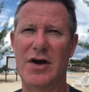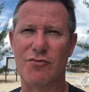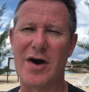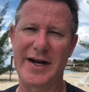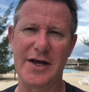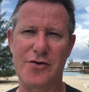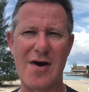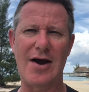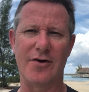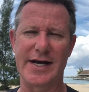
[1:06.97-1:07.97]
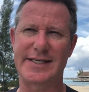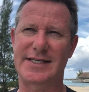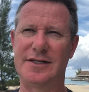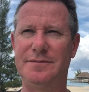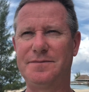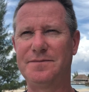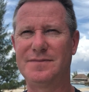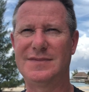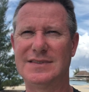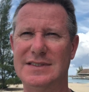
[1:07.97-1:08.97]
running at the rat race,
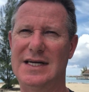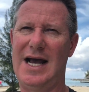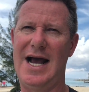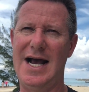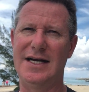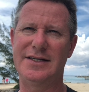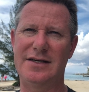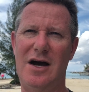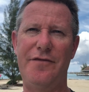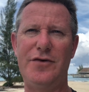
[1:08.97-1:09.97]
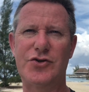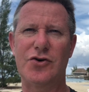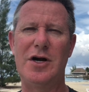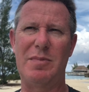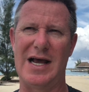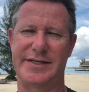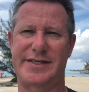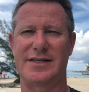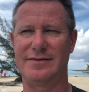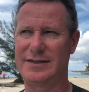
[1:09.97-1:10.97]
and I feel truly
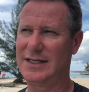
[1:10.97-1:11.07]
blessed.